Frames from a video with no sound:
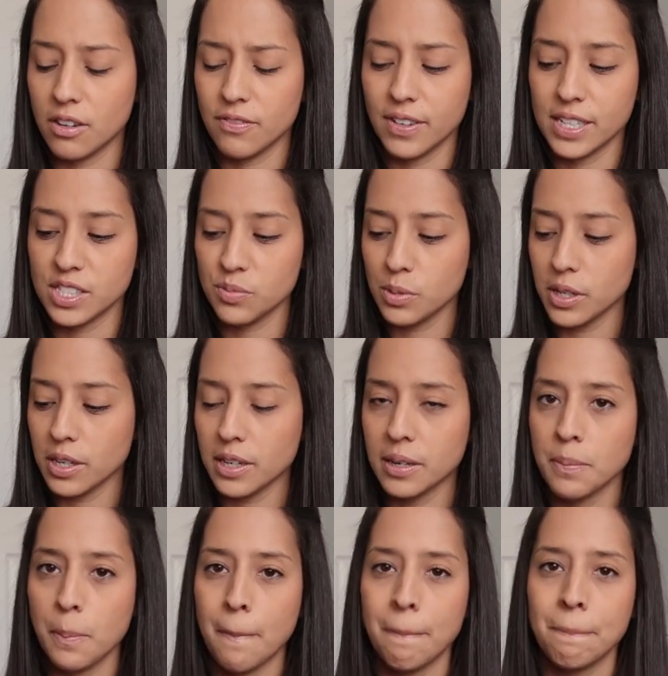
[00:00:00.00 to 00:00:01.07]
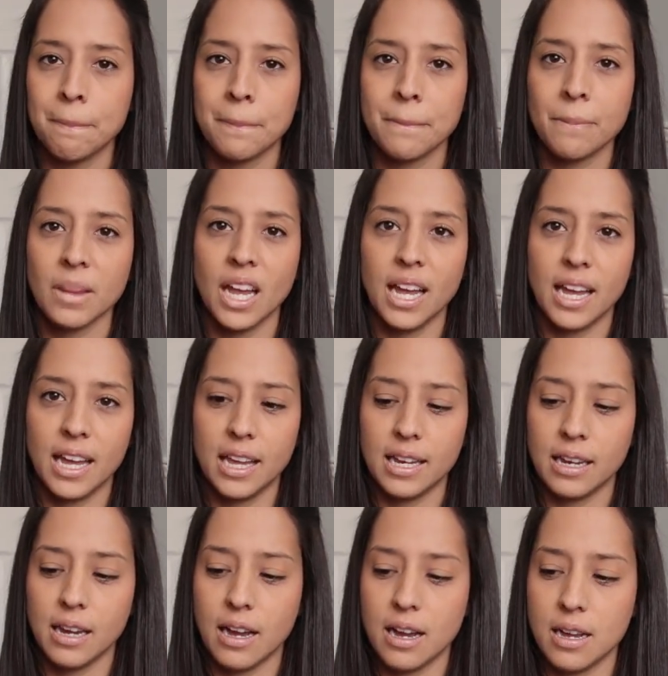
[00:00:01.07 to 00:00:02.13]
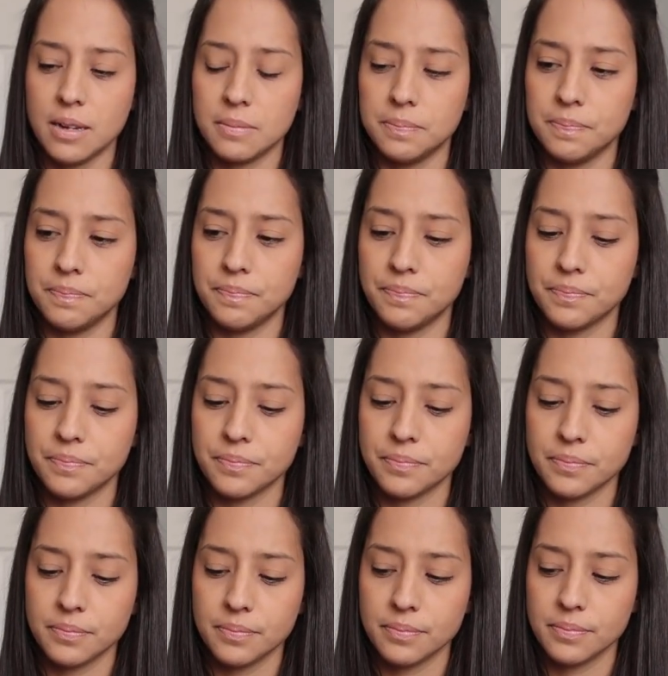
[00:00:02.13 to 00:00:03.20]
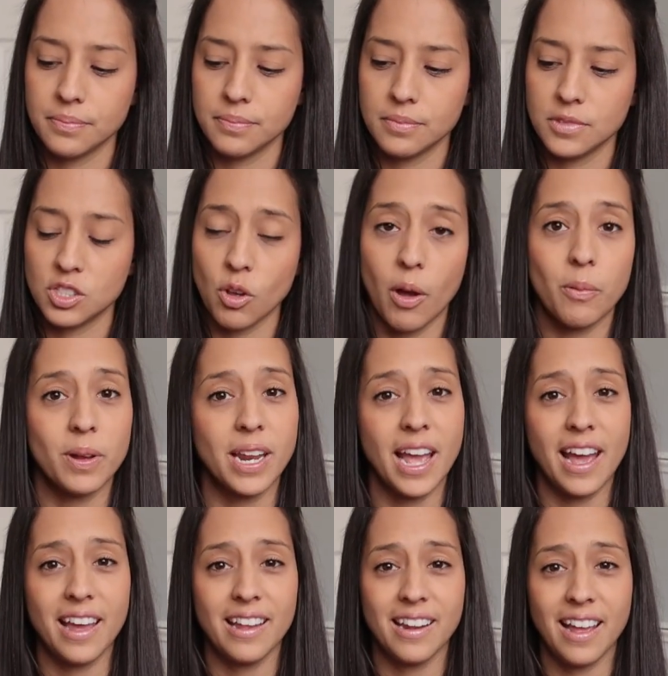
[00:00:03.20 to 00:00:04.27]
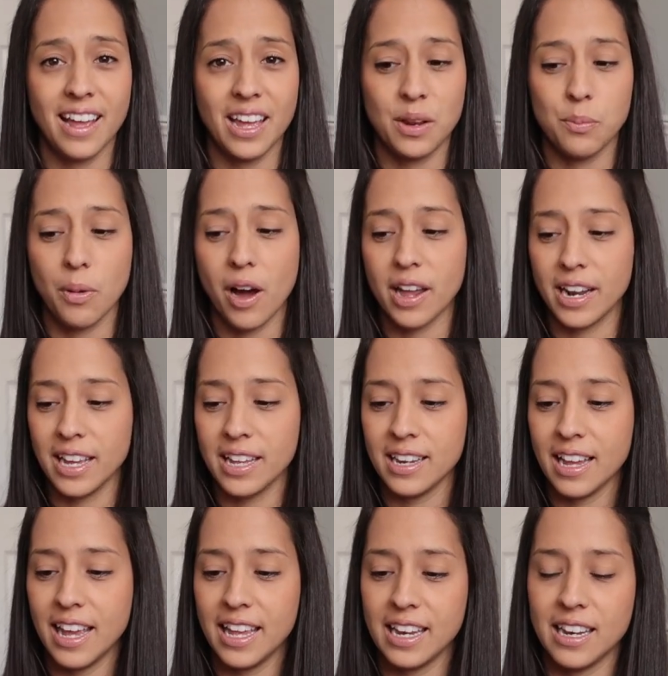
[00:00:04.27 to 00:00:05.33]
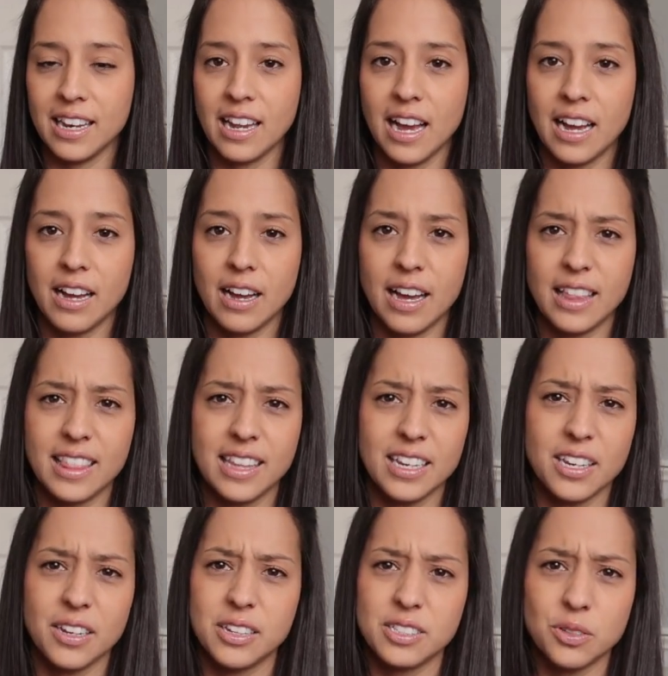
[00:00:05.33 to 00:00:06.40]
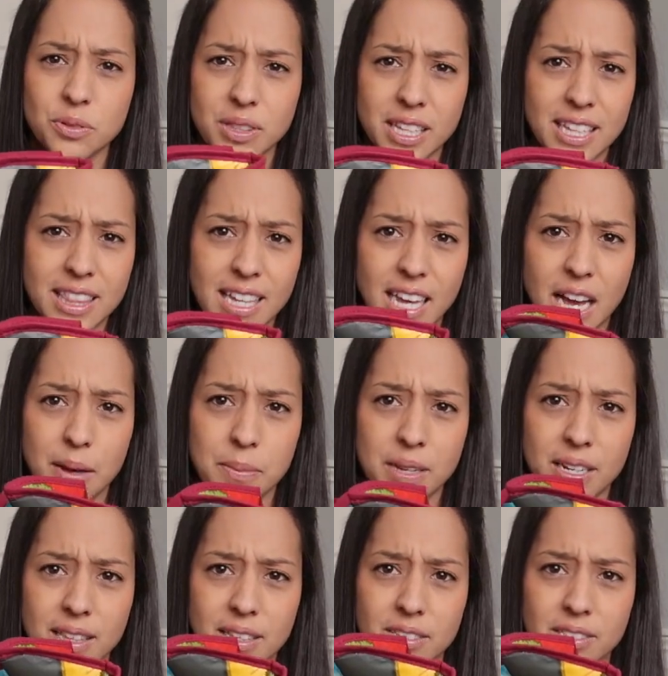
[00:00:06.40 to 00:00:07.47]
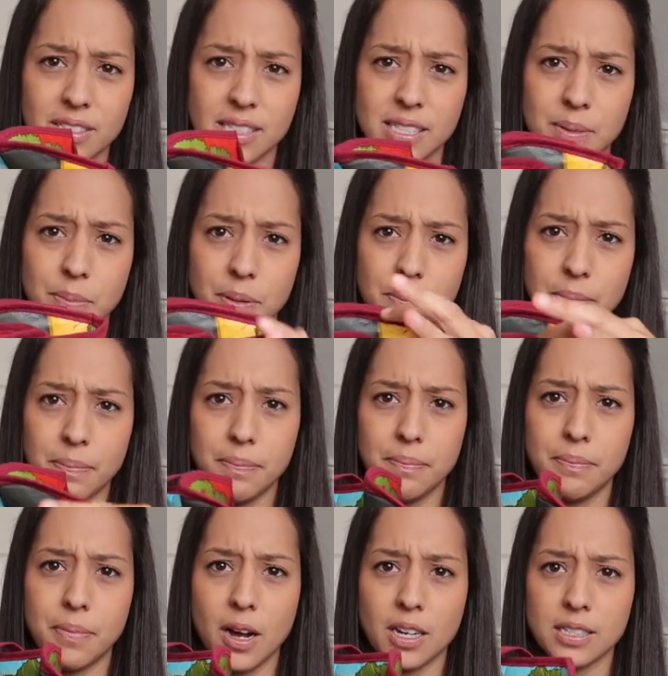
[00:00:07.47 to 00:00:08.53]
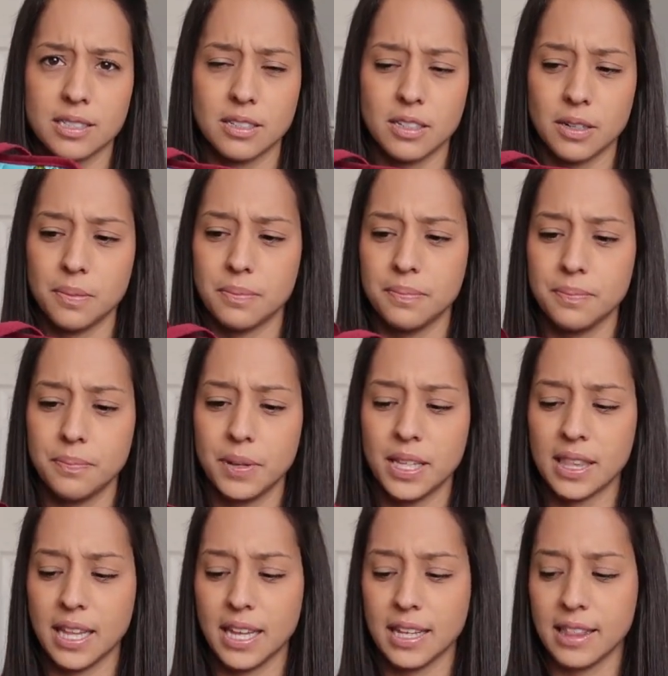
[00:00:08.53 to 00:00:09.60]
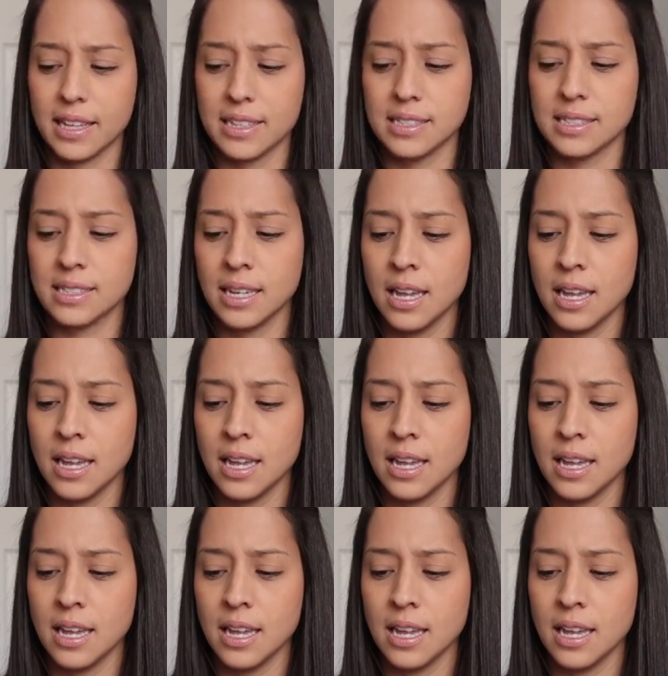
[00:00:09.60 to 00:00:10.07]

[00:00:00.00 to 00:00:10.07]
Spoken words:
on Facebook, and so I went ahead and bought it. And I don't think they come in a little zipper box or bin like this.